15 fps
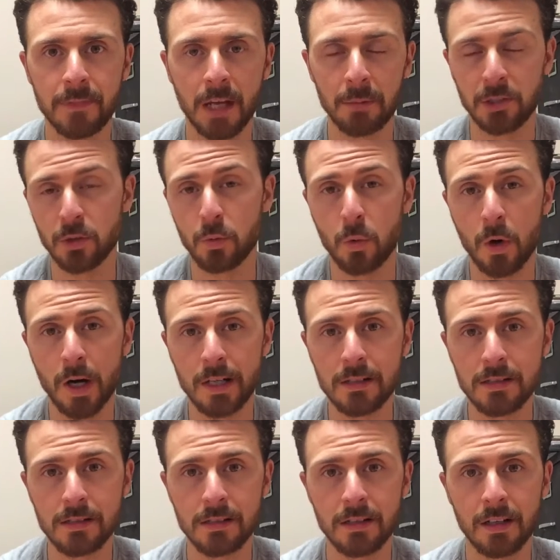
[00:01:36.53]
much it
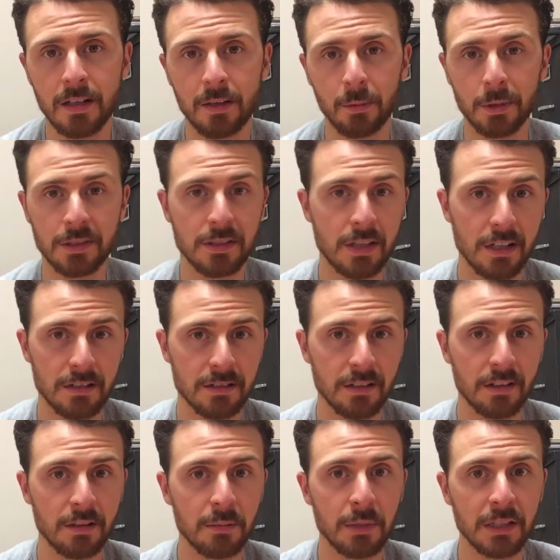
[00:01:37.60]
wants, what's
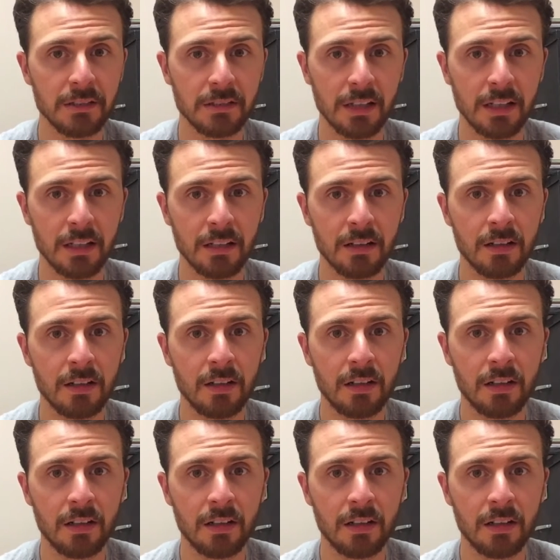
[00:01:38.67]
necessary to maintain